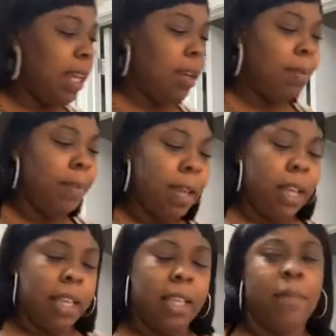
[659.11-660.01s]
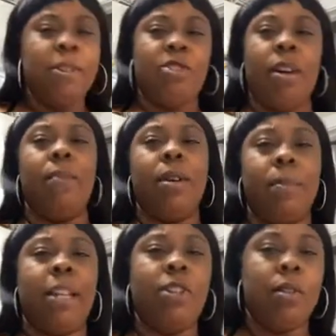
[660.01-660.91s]
them, and then I'm gonna try one to
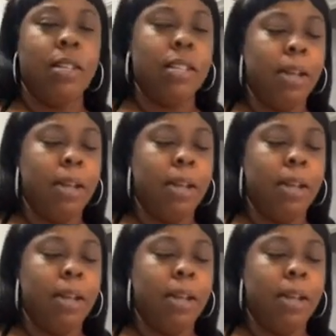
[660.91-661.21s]
make sure it's done.